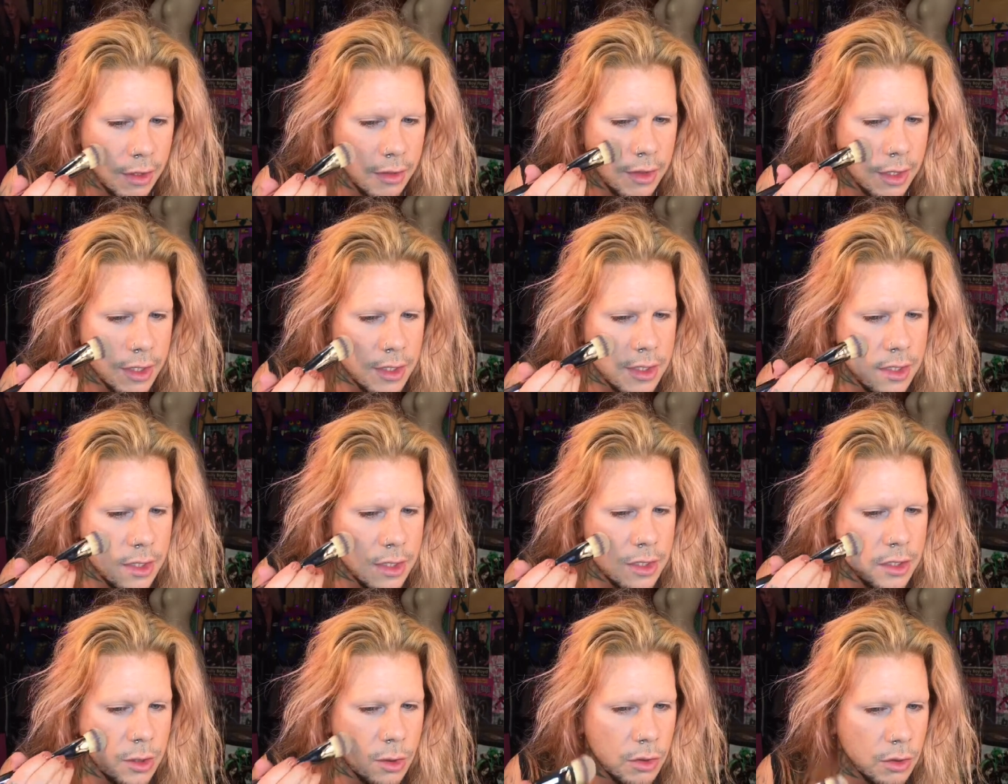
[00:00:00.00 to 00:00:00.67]
that's
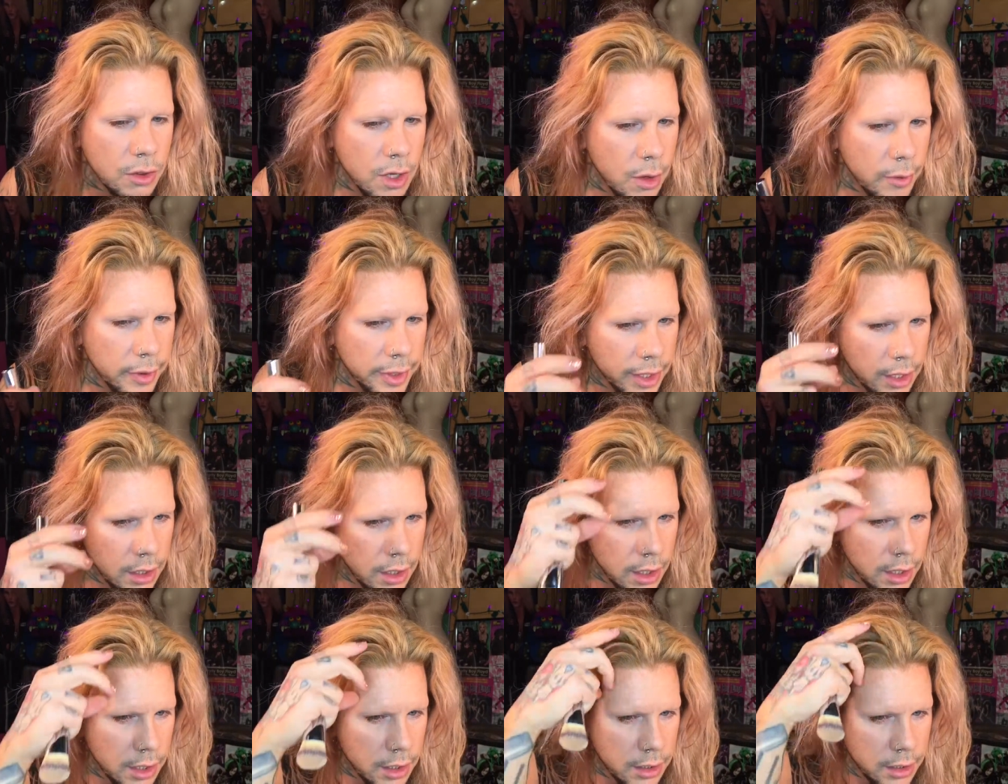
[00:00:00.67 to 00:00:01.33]
still going
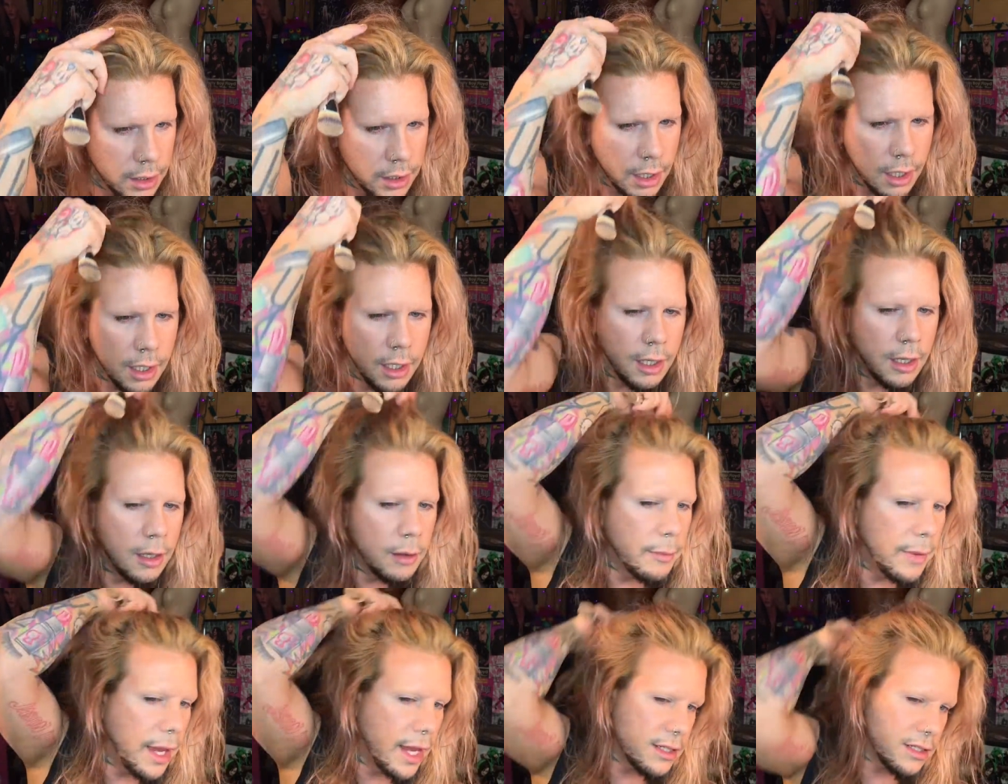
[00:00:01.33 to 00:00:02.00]
on
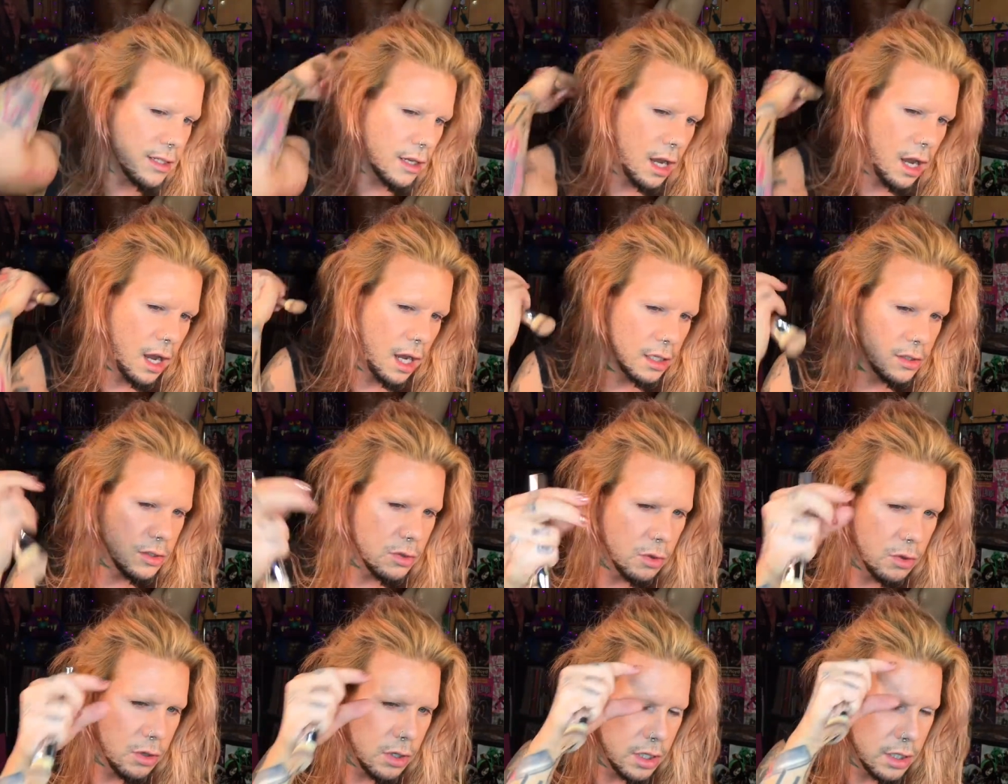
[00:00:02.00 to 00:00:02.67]
um, as a
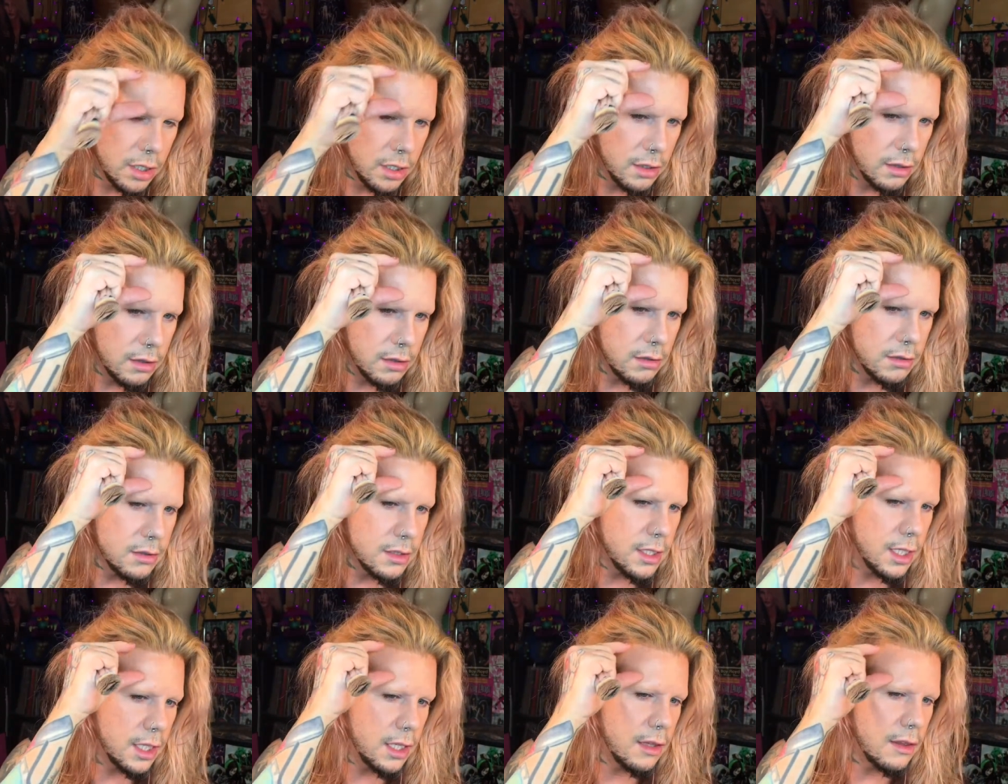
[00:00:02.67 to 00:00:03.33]
contour.
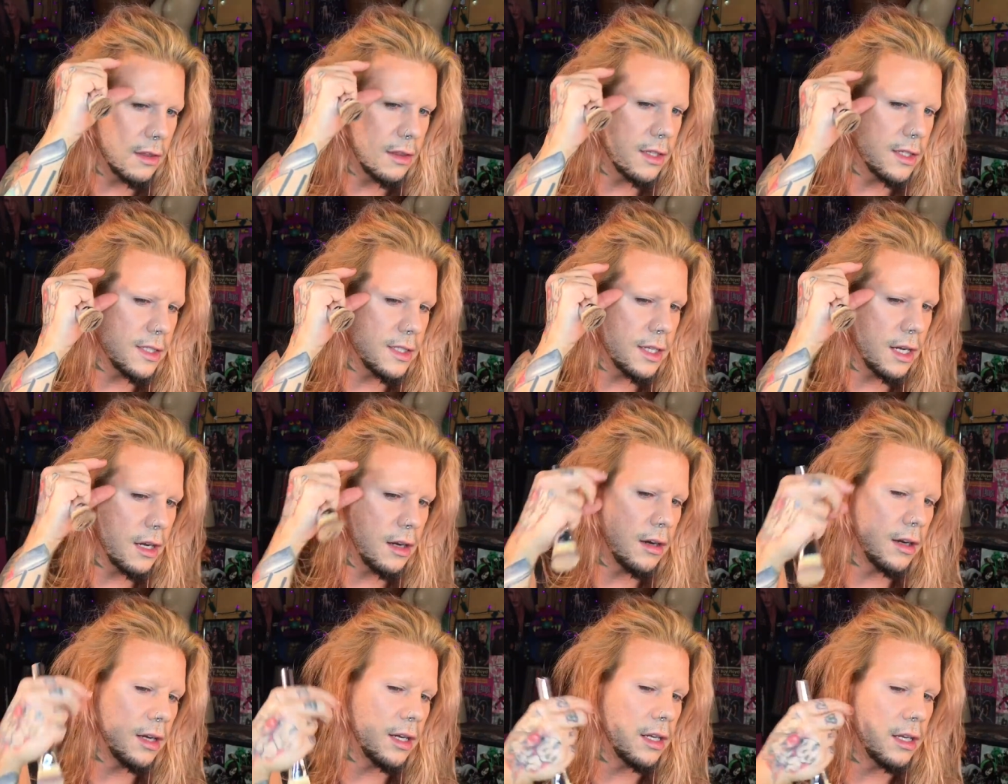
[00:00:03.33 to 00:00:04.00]
It's like this
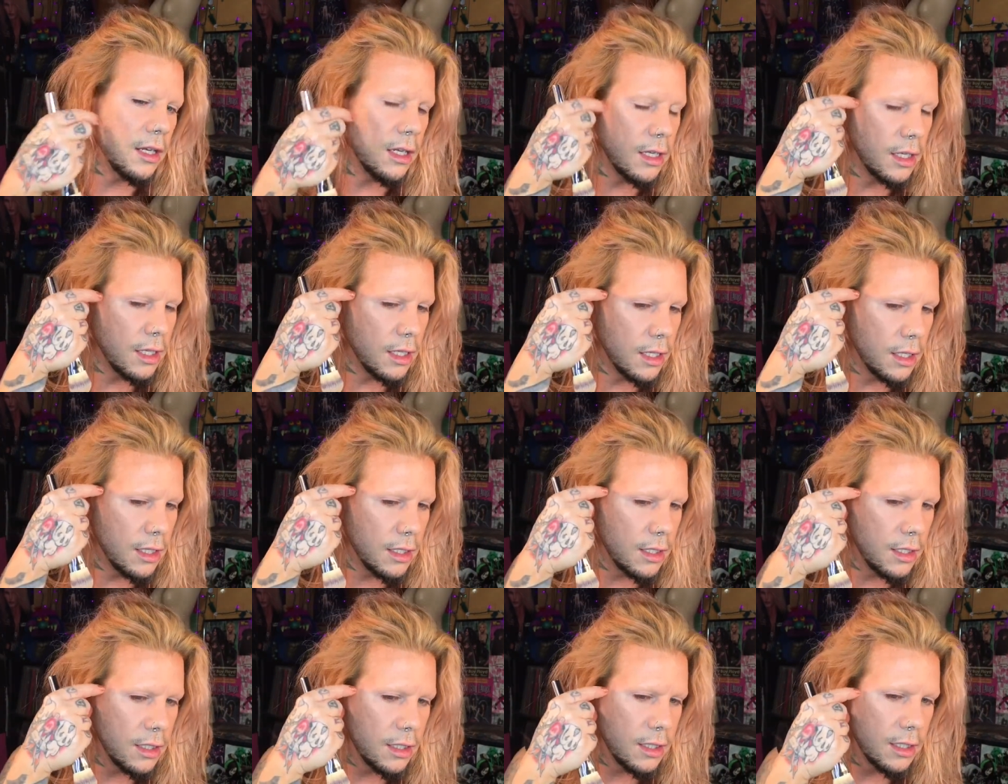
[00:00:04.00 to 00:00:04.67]
area,